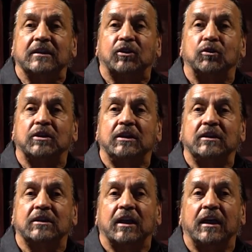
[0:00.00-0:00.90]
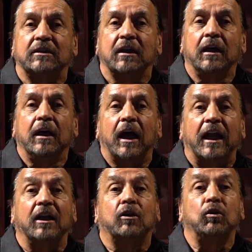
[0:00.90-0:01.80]
and 13 states
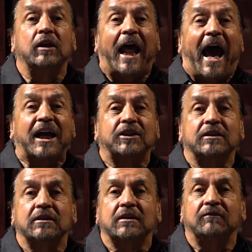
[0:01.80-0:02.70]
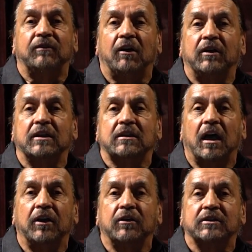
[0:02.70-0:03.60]
and included actions at various
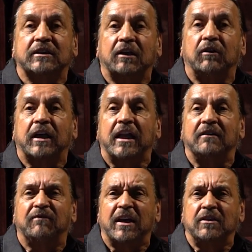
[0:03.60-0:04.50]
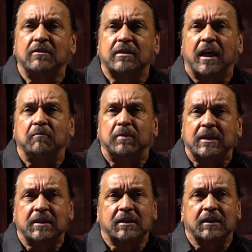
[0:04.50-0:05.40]
other segregated venues and
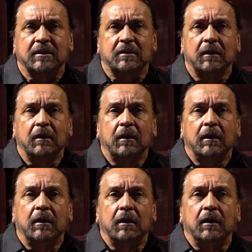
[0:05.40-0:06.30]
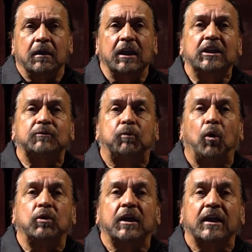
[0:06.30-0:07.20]
businesses. These
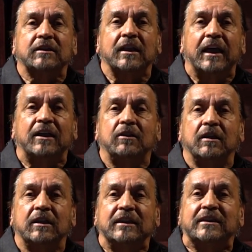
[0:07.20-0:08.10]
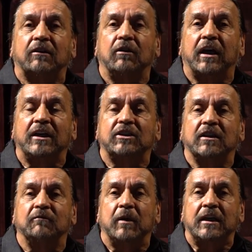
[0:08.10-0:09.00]
protests led to the
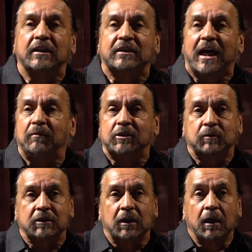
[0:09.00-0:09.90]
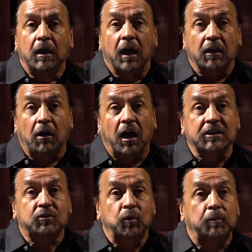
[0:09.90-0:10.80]
desegregation of many establishments and
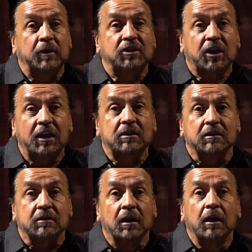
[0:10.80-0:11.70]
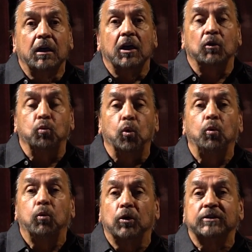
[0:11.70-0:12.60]
caused sweeping changes in
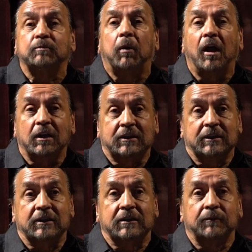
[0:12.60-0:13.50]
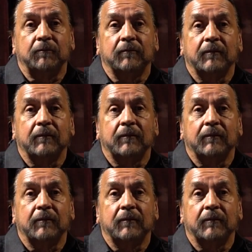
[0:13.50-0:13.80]
Woolworth's policies.